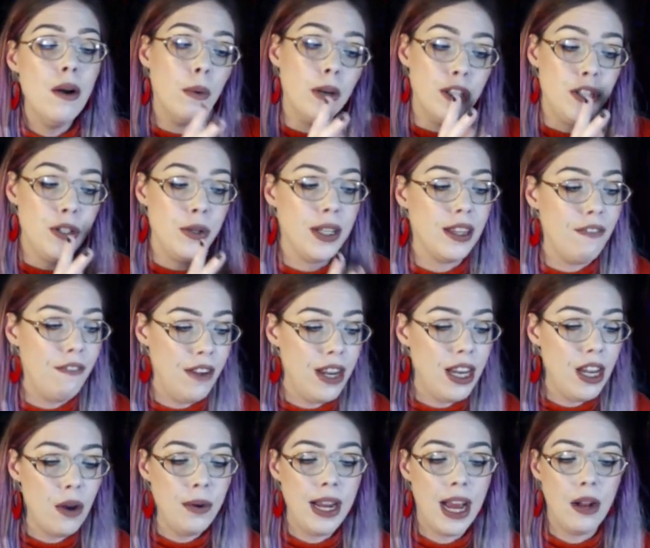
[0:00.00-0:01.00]
Once you get the
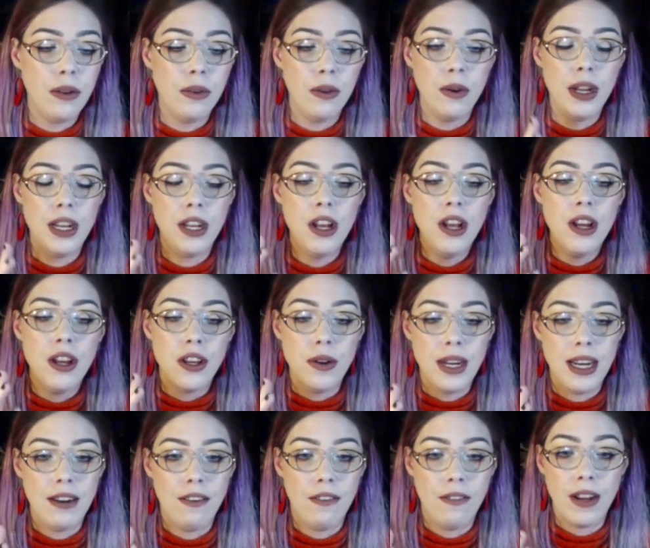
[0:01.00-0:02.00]
video downloaded, you
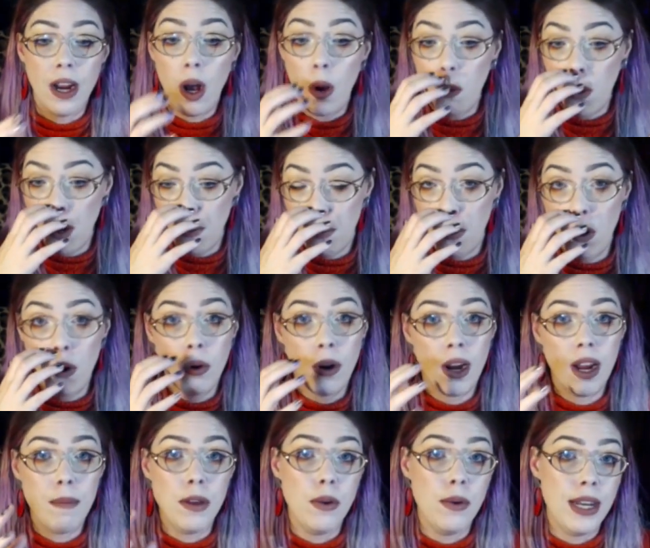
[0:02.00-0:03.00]
need to figure out what
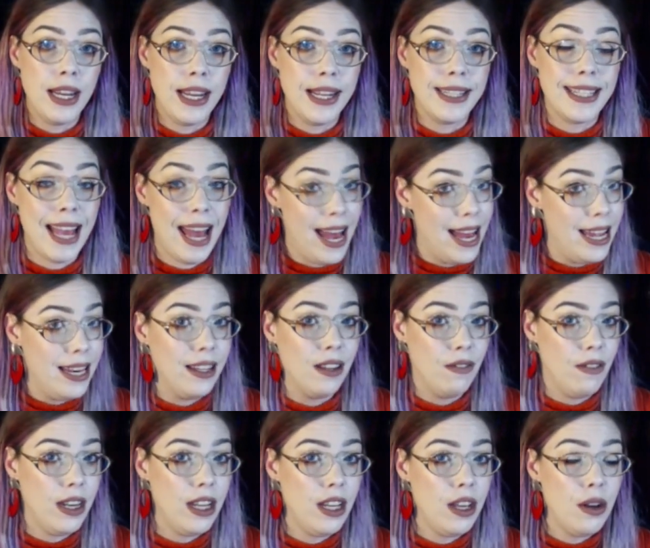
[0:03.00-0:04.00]
program you need to edit the
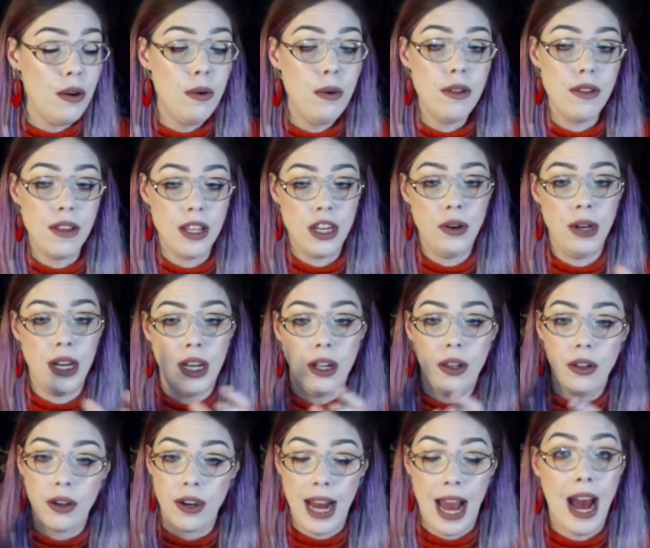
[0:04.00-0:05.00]
video. Then you need to
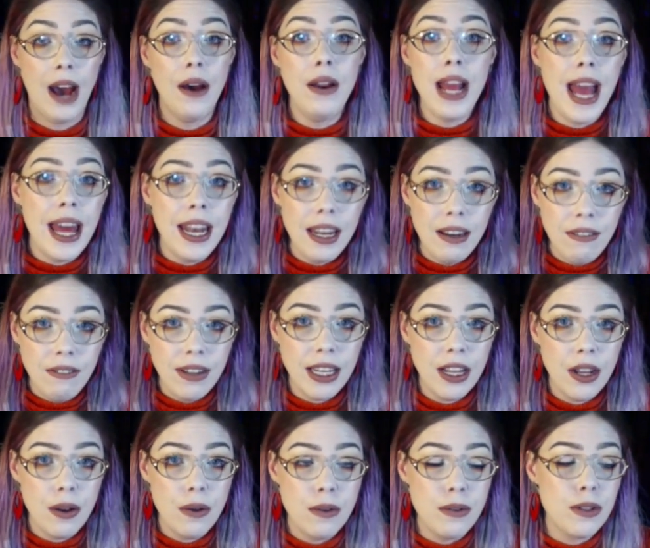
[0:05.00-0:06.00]
learn how to edit
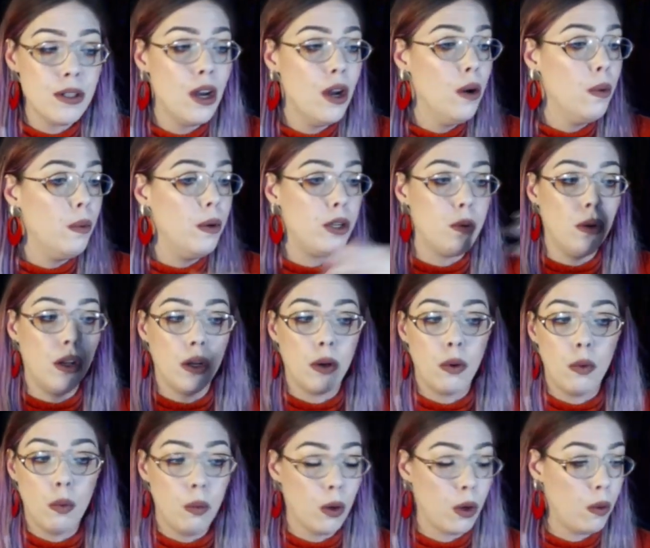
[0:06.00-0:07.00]
videos, which will
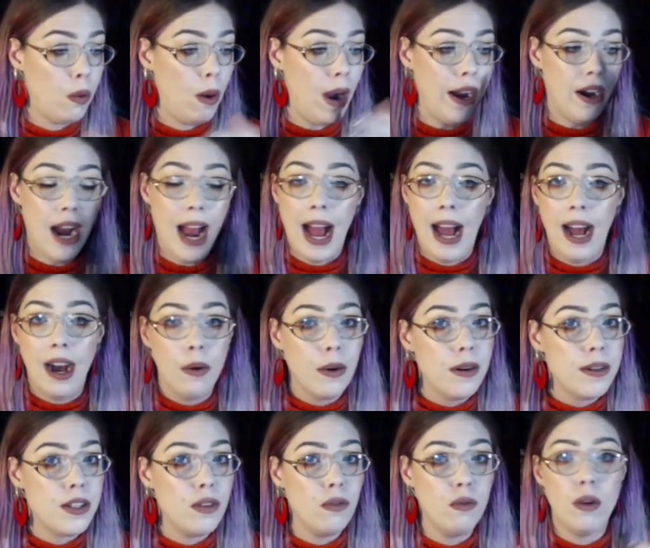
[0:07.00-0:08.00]
require
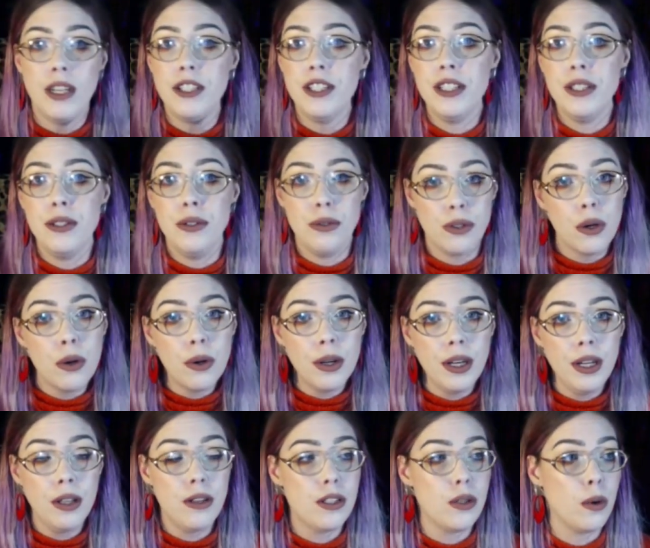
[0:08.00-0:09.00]
hours of watching
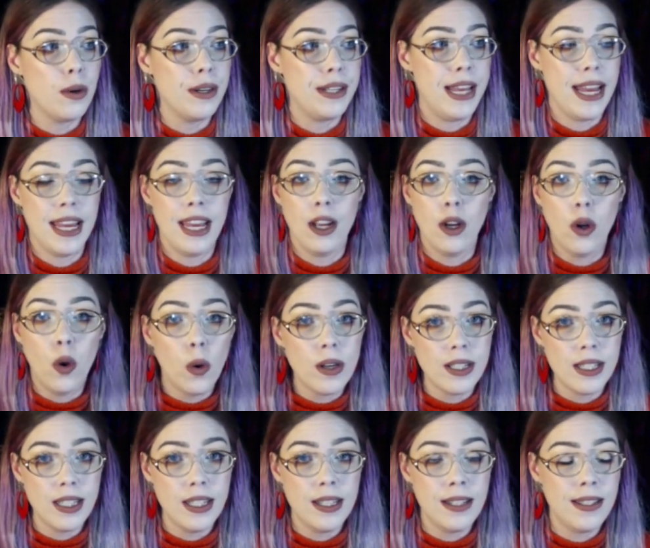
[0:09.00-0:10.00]
tutorials or taking
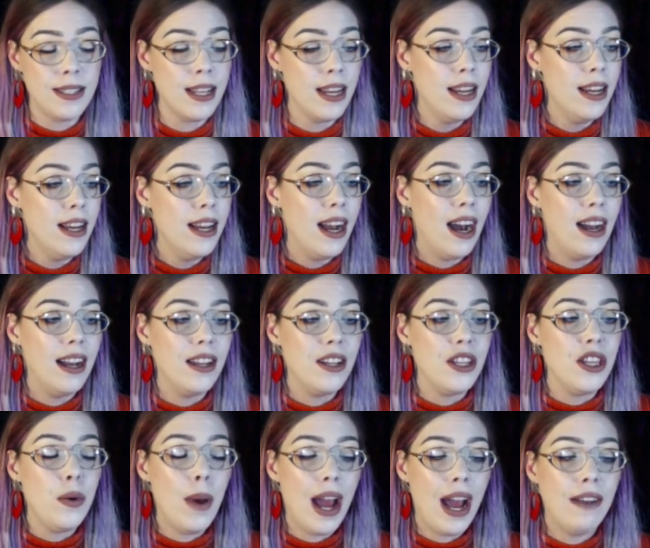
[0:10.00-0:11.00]
courses.
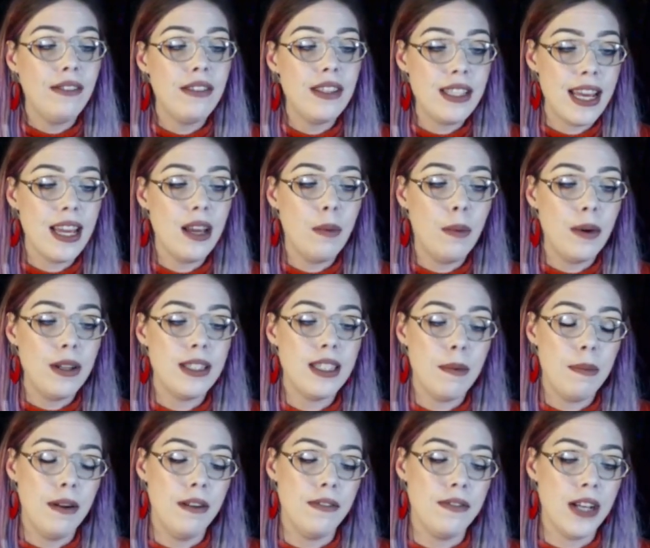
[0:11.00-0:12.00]
You have to take it one
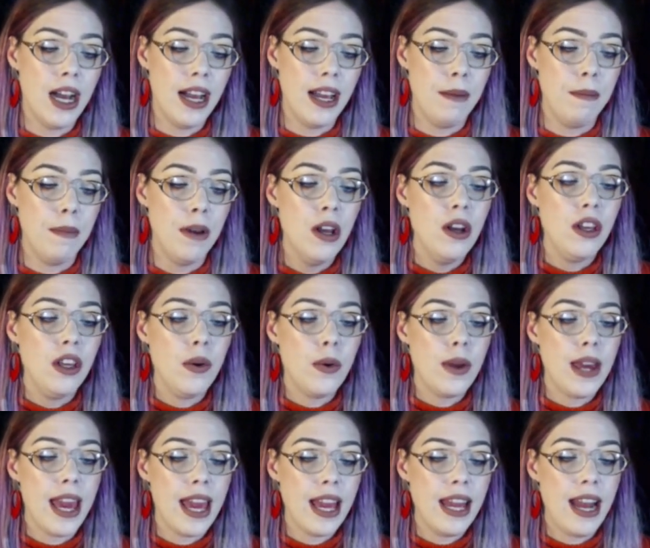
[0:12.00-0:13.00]
step at a time. You
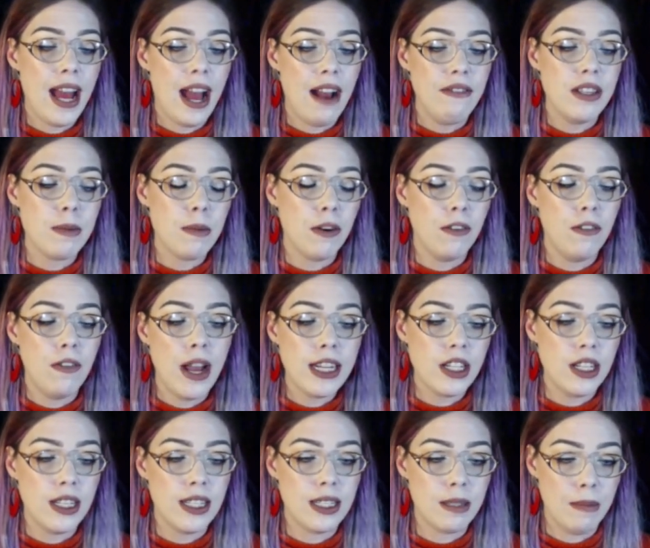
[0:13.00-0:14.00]
can't have this
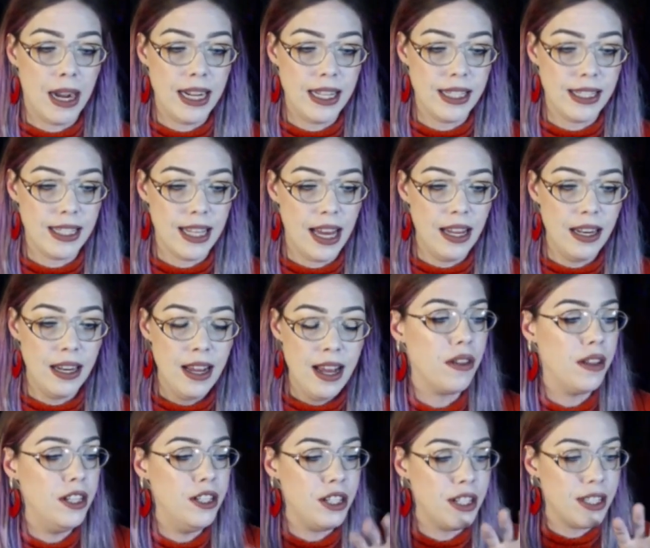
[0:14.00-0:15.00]
perfectionist mindset,
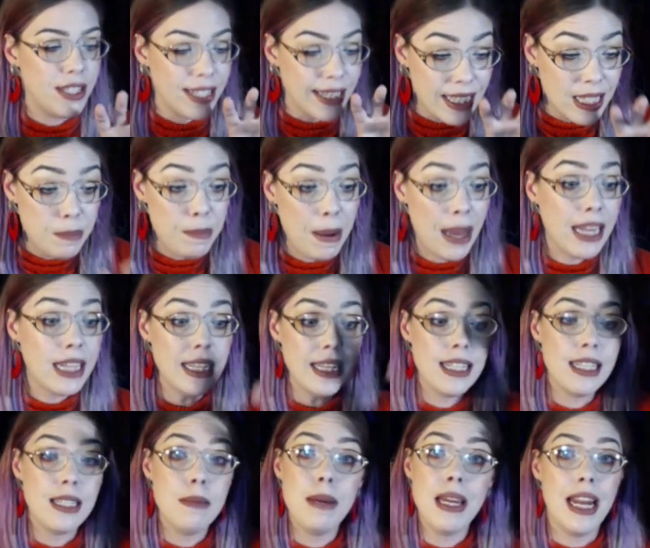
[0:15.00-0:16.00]
then just
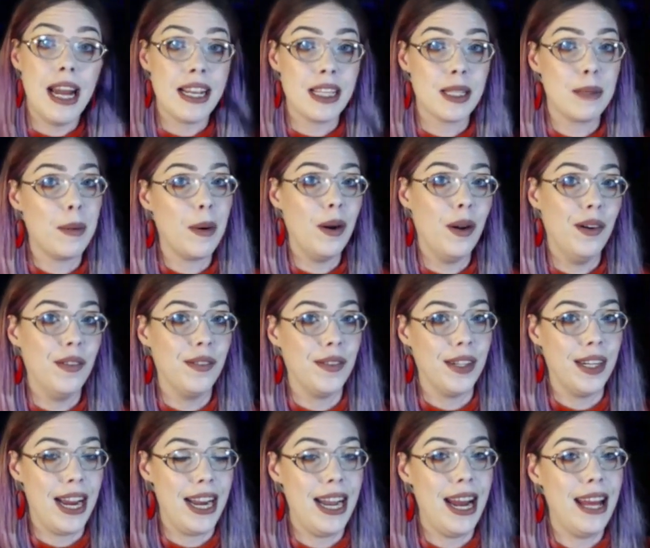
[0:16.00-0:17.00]
expecting to be an expert
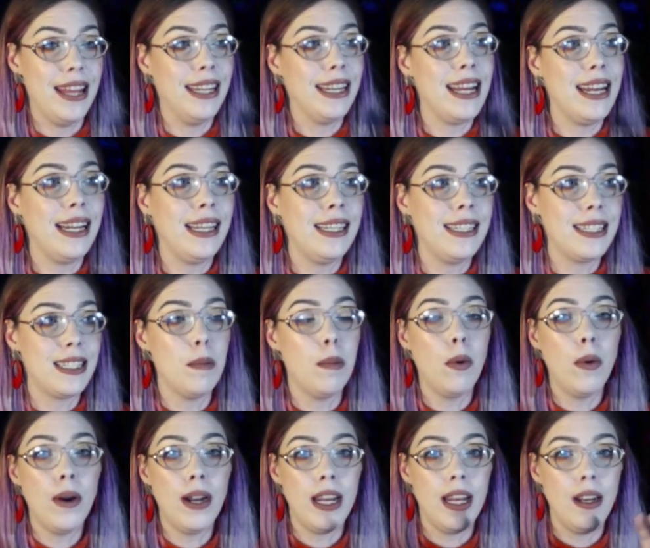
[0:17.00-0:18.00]
overnight and then getting
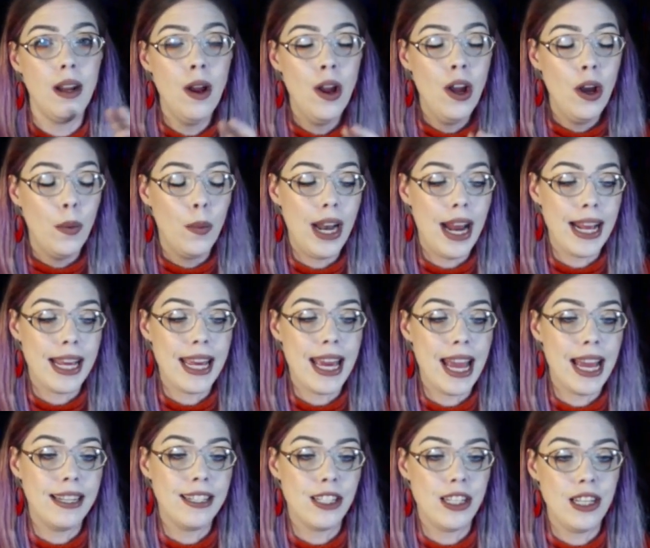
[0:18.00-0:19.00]
disappointed when I
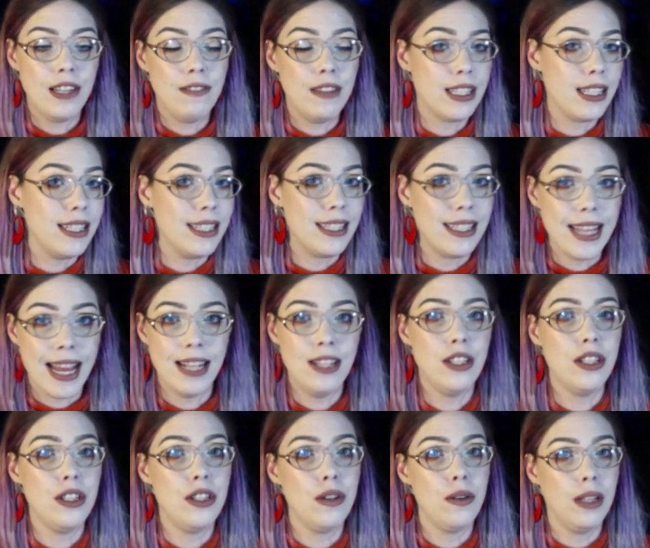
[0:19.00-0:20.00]
can't achieve this insane
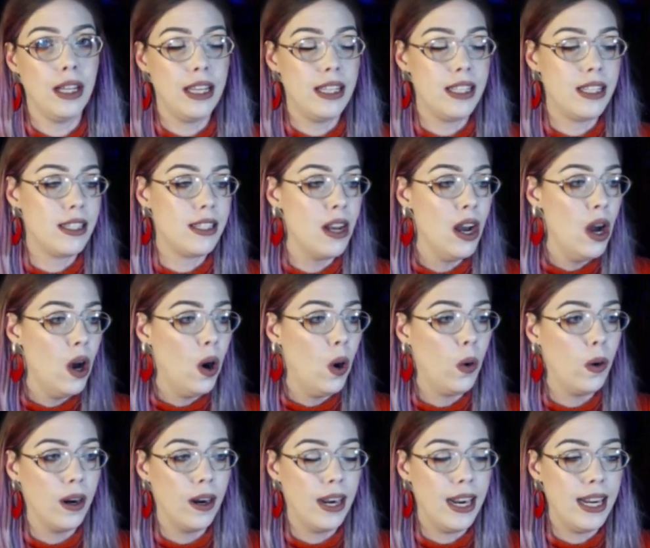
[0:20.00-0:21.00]
to-do list
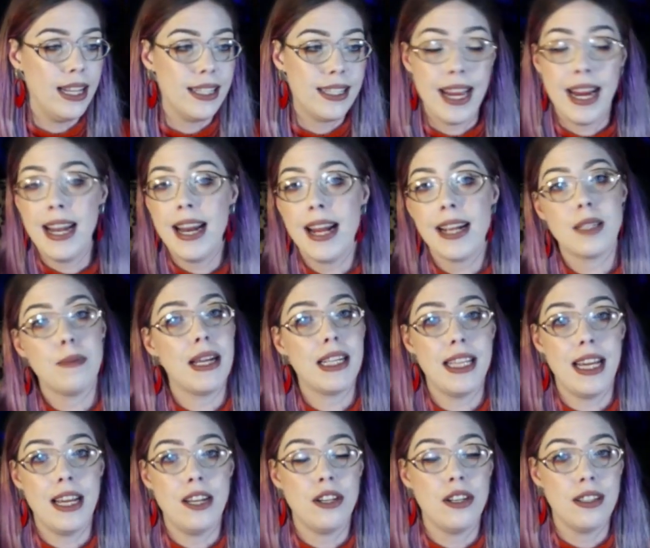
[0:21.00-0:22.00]
or insane
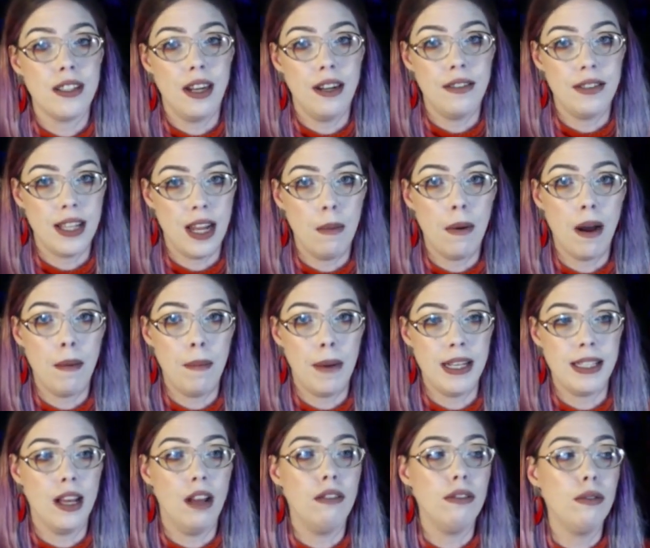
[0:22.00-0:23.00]
expectations that I've set upon
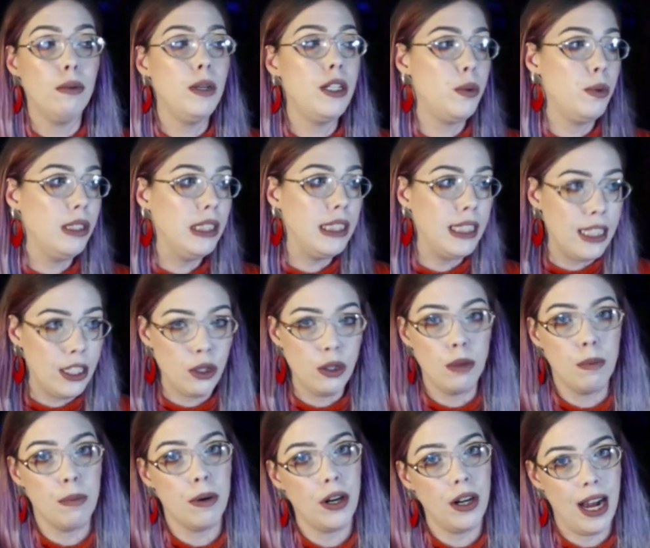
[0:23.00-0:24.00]
myself, which will lead you
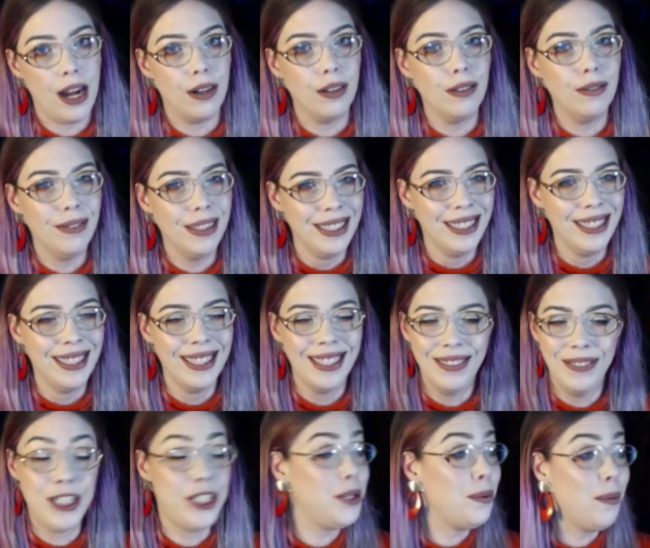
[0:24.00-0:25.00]
to burnout,
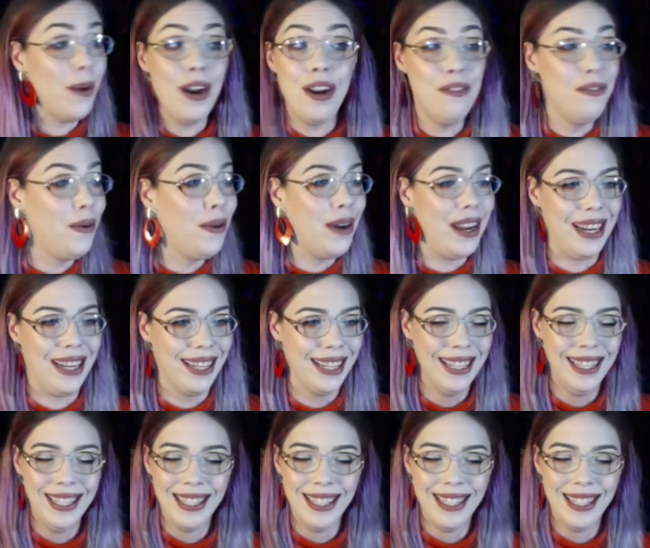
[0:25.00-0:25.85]
which you want to avoid.